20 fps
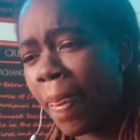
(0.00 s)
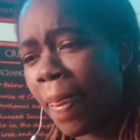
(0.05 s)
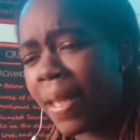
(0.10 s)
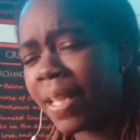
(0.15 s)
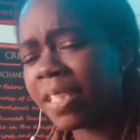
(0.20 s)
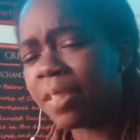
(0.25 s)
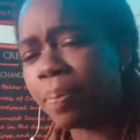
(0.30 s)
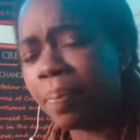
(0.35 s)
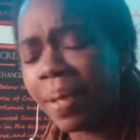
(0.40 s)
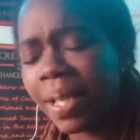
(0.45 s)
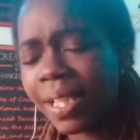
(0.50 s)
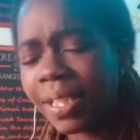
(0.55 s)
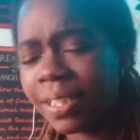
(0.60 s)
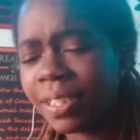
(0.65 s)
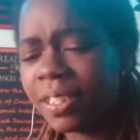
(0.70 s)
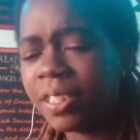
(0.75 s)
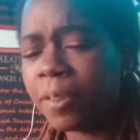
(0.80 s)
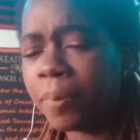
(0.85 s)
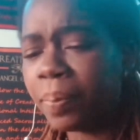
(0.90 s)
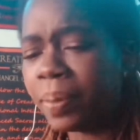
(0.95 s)
It's
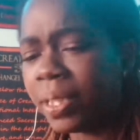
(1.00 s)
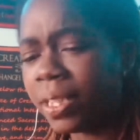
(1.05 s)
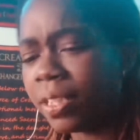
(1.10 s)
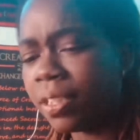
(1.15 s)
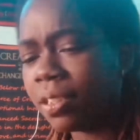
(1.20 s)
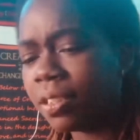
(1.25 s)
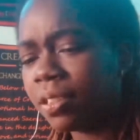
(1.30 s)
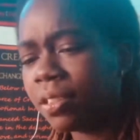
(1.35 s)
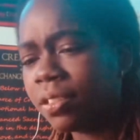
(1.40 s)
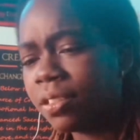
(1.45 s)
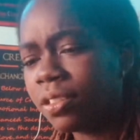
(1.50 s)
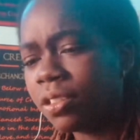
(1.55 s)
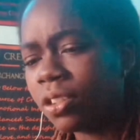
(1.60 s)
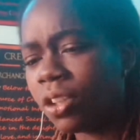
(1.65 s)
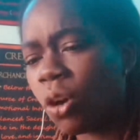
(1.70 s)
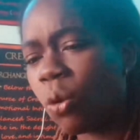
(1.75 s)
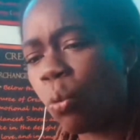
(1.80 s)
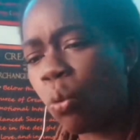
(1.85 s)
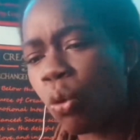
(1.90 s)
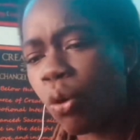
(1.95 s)
best to be
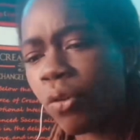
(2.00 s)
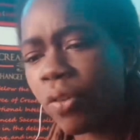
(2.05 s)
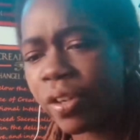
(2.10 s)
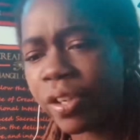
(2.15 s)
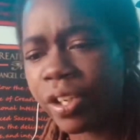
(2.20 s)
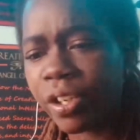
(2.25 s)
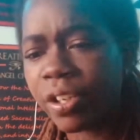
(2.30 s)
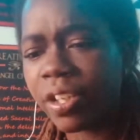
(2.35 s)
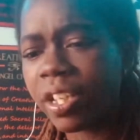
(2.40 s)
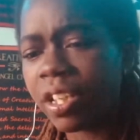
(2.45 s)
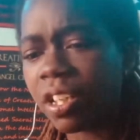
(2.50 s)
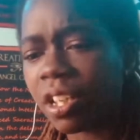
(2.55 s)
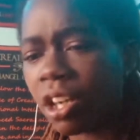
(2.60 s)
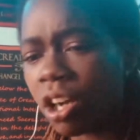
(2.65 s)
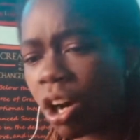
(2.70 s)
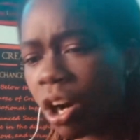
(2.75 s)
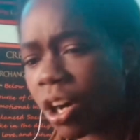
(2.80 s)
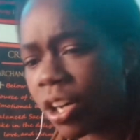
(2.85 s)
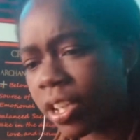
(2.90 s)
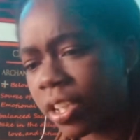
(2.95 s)
a warrior in a
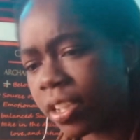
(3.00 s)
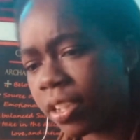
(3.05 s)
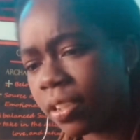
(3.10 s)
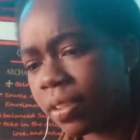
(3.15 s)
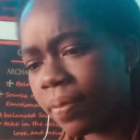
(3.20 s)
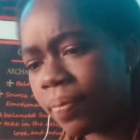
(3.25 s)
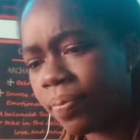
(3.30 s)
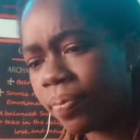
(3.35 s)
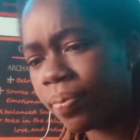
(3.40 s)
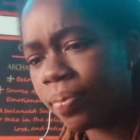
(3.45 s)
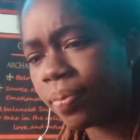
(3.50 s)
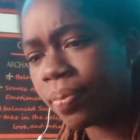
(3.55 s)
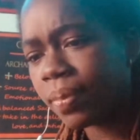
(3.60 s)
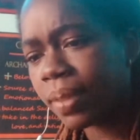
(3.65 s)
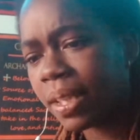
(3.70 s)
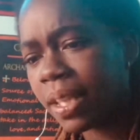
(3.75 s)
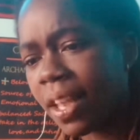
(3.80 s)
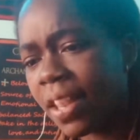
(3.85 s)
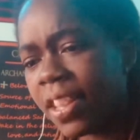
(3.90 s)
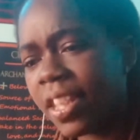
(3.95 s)
garden
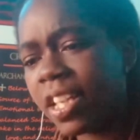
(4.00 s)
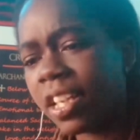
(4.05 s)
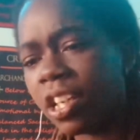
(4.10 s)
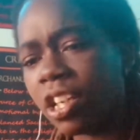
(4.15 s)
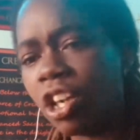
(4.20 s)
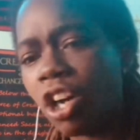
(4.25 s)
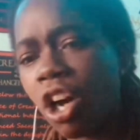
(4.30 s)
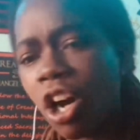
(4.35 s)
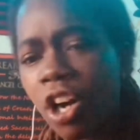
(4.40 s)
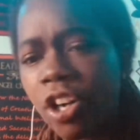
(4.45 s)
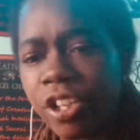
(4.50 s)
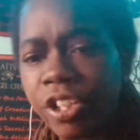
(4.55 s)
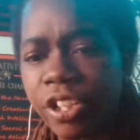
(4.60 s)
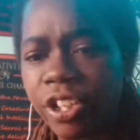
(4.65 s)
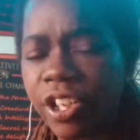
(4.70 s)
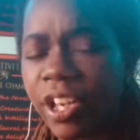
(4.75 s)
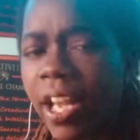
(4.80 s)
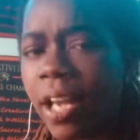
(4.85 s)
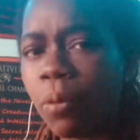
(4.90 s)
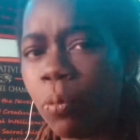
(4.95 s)
than a
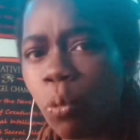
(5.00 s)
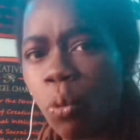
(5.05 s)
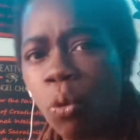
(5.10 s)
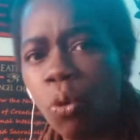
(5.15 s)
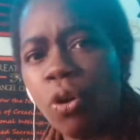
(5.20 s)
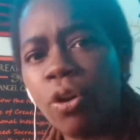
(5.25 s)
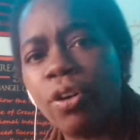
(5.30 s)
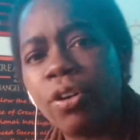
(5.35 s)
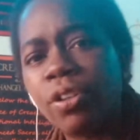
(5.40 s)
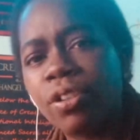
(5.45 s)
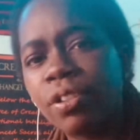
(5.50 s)
gardener at war.